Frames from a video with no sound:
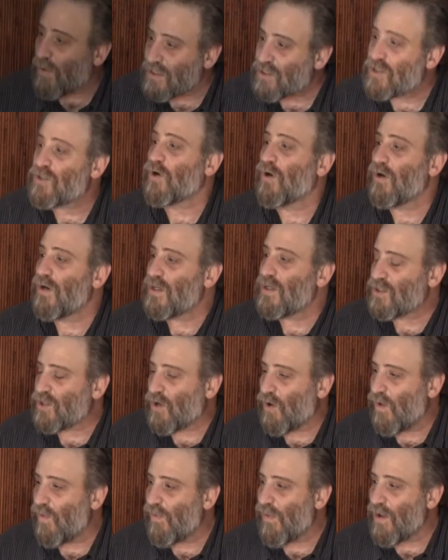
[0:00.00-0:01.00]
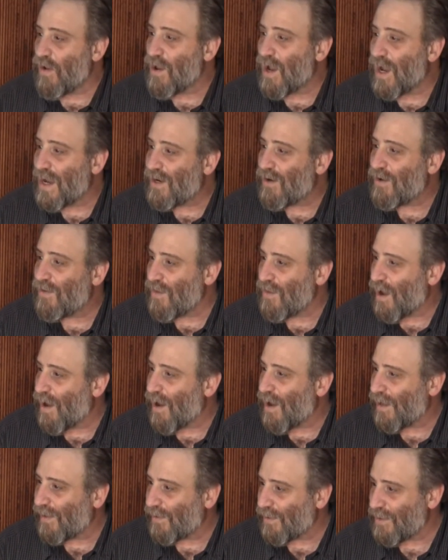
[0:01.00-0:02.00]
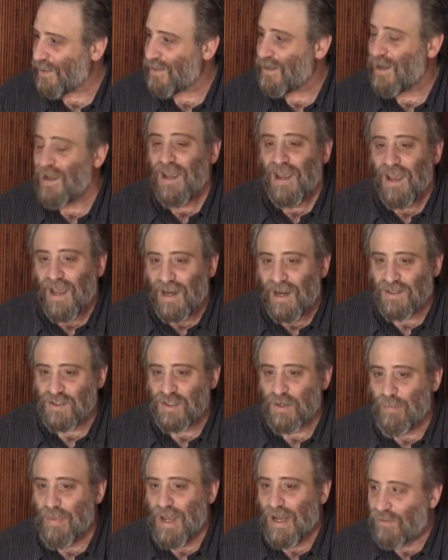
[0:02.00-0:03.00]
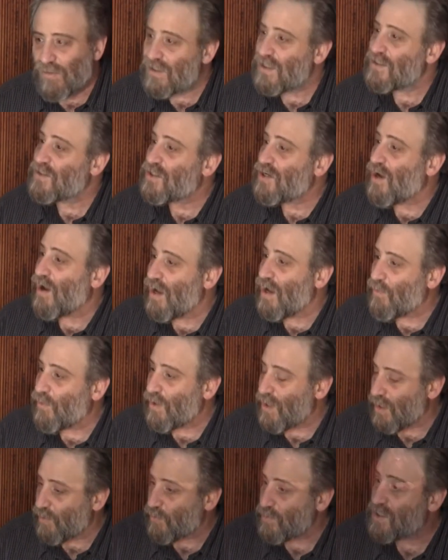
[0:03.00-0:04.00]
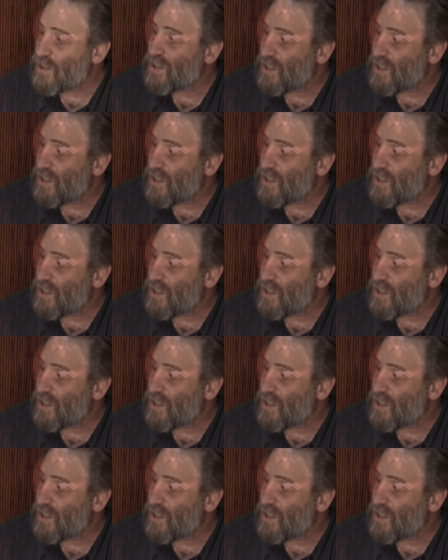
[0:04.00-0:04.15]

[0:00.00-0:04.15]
My story is called The Night on the Island. And it's about this time when I was